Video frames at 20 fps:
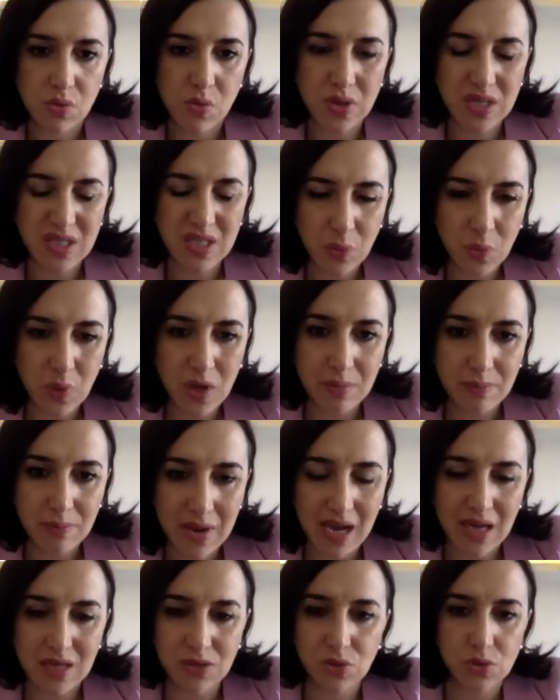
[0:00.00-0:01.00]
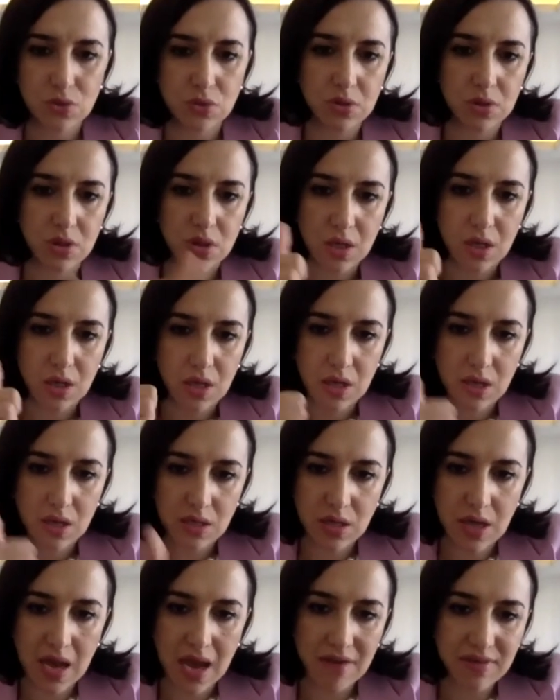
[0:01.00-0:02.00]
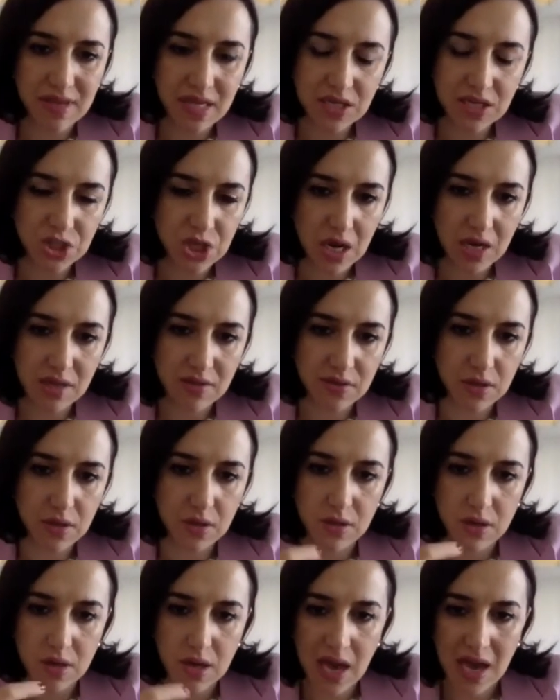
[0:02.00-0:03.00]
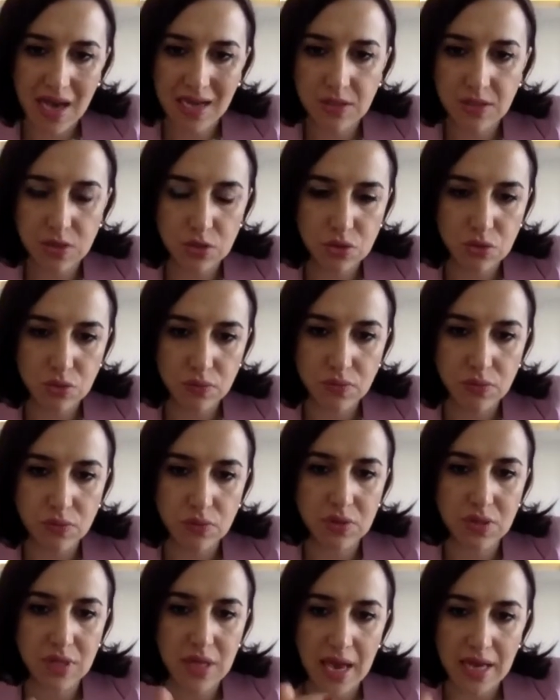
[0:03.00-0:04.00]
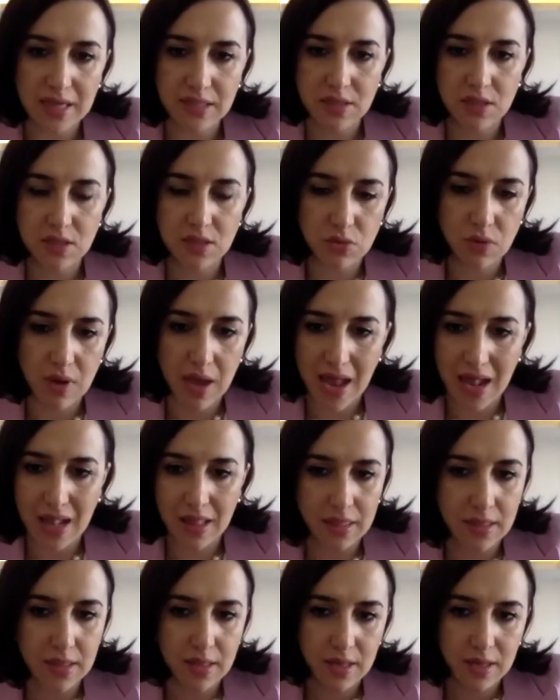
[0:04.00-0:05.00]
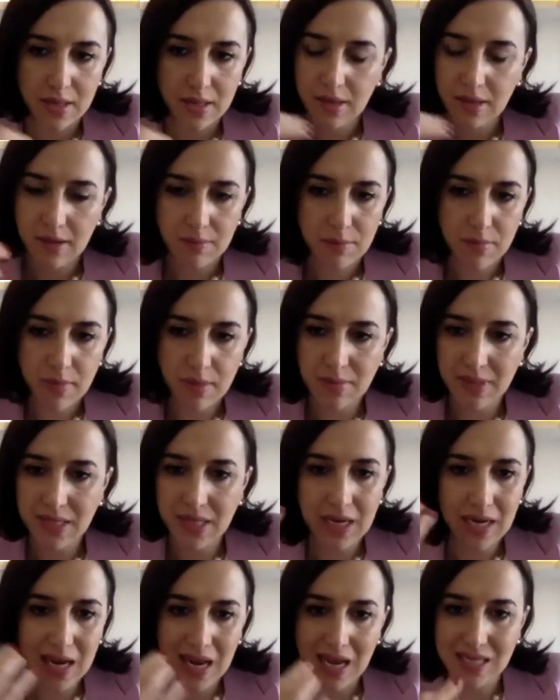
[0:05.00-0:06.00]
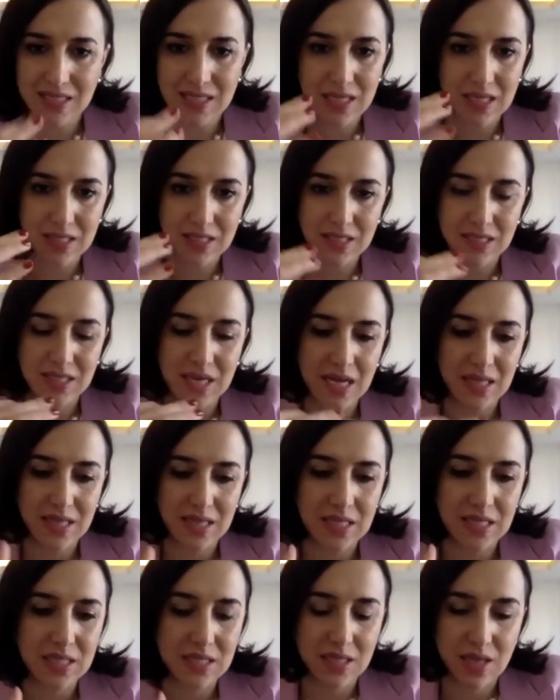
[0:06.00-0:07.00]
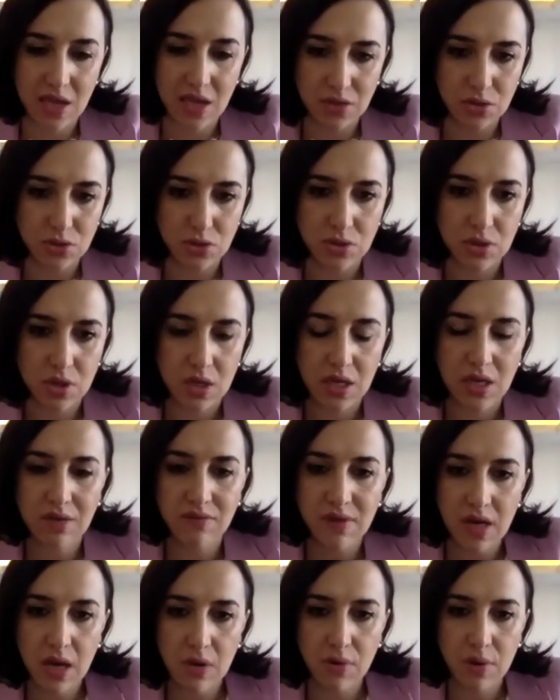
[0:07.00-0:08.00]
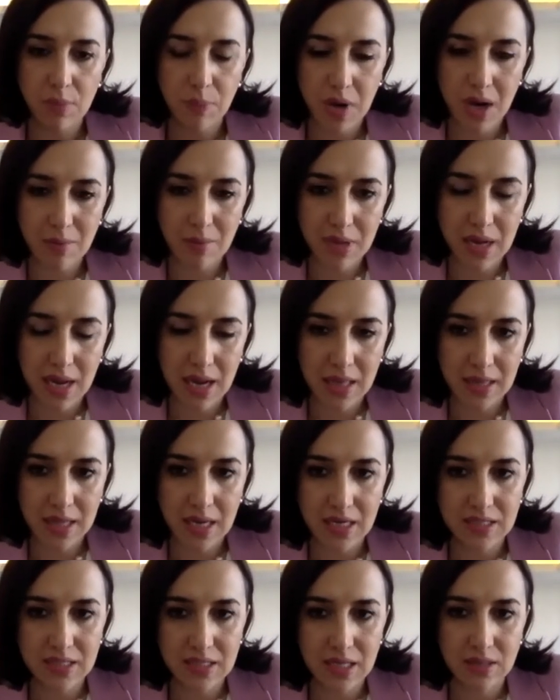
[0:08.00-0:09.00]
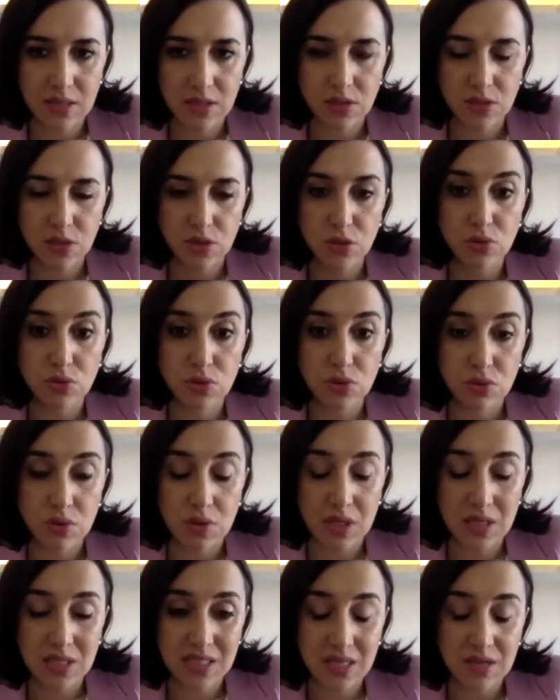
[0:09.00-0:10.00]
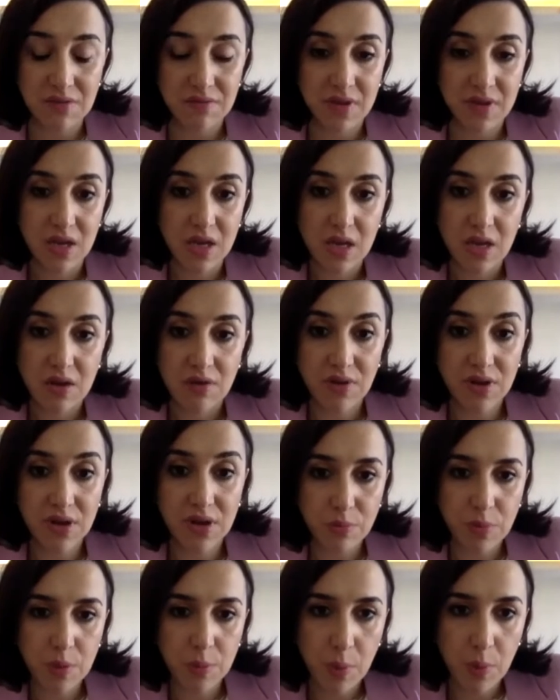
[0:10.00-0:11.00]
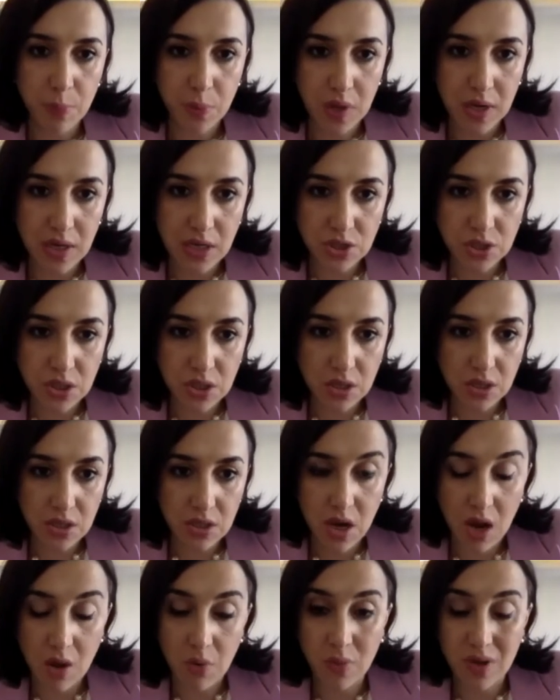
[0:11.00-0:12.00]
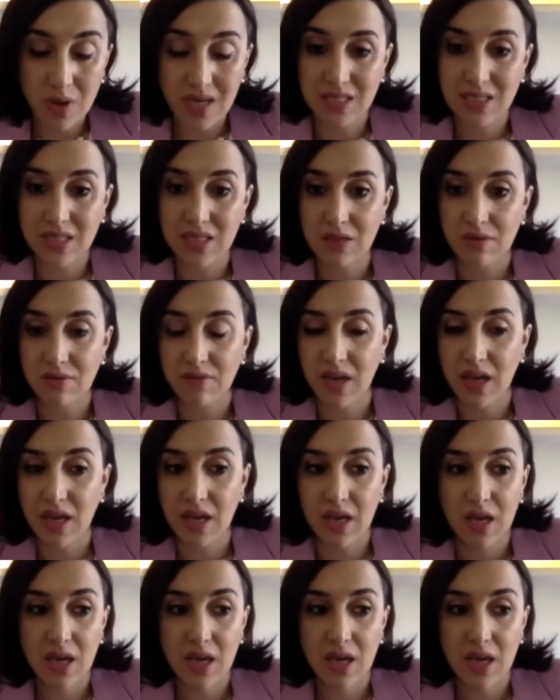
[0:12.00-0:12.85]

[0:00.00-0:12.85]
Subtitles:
we're back to having a shelter, access to food, access to health. The middle class is at this stage. Even our primary healthcare centers is used to receive vulnerable population. Now we're receiving